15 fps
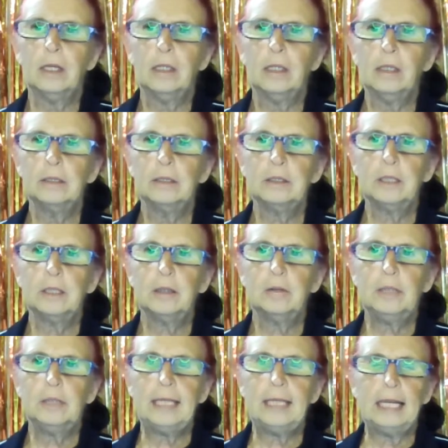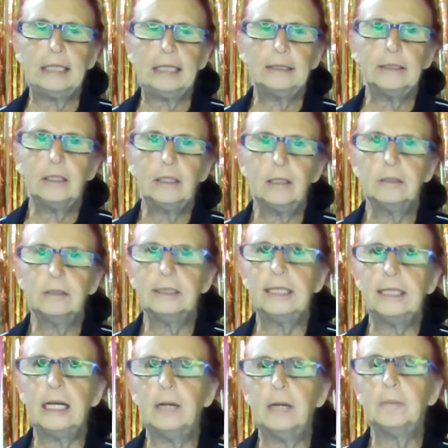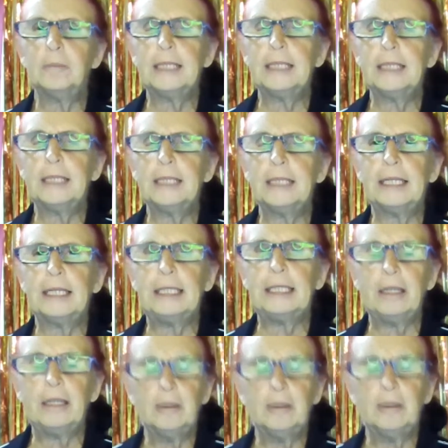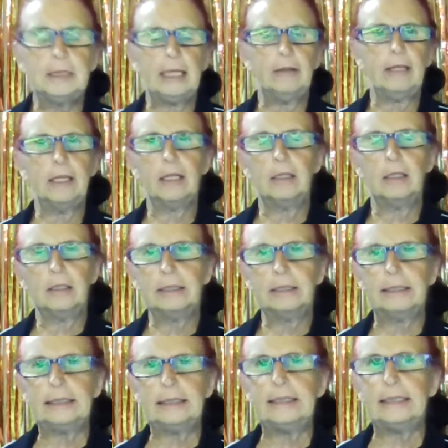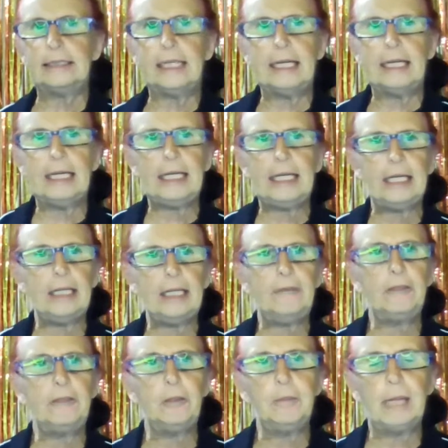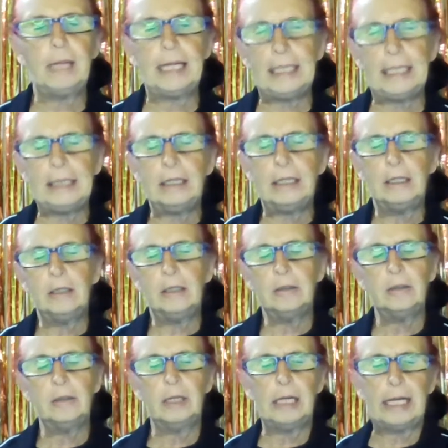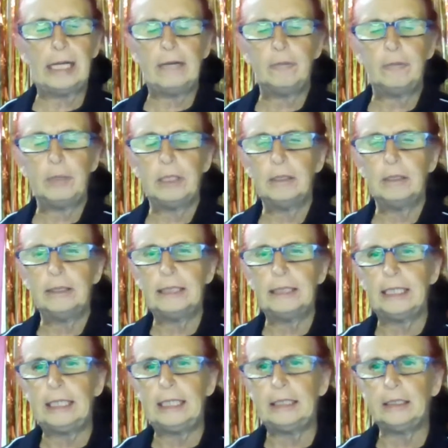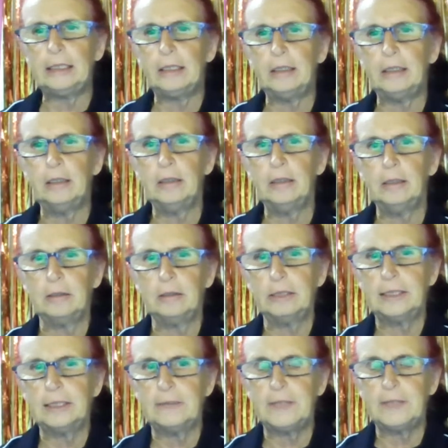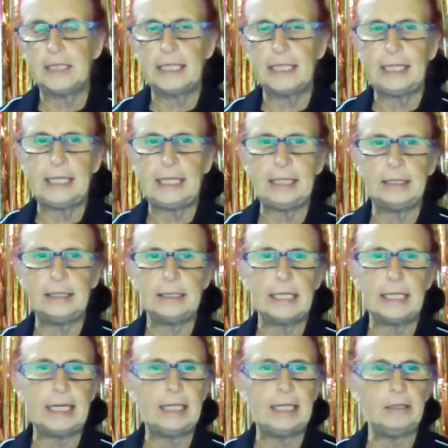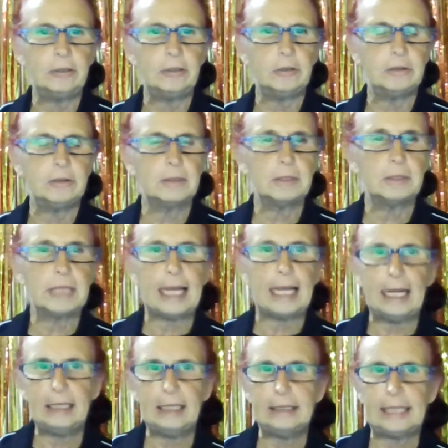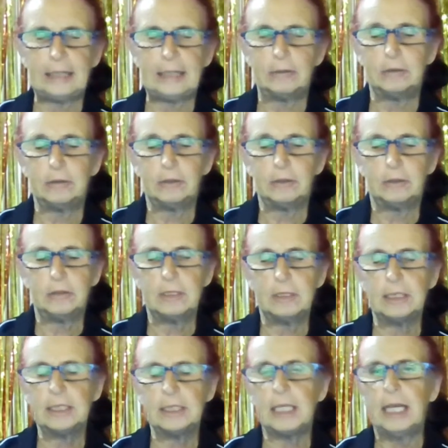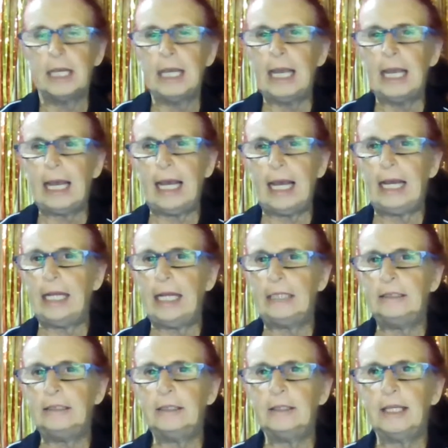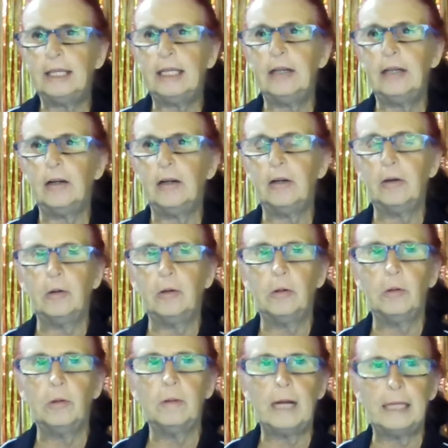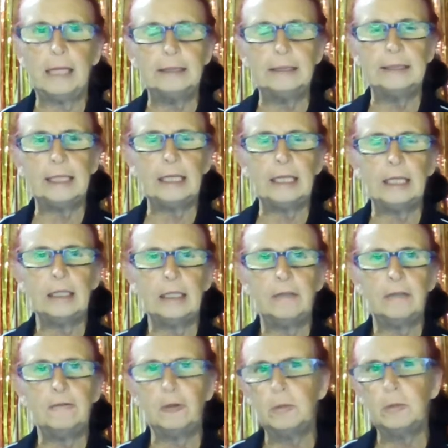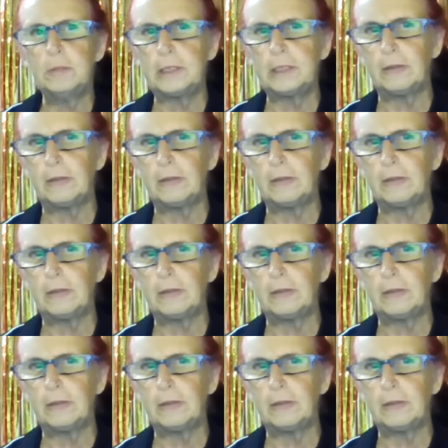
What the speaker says: So, yes, garden update. I was out in the garden today. If you may know, I have planted lots of seeds indoors and outdoors, and they are all under forms of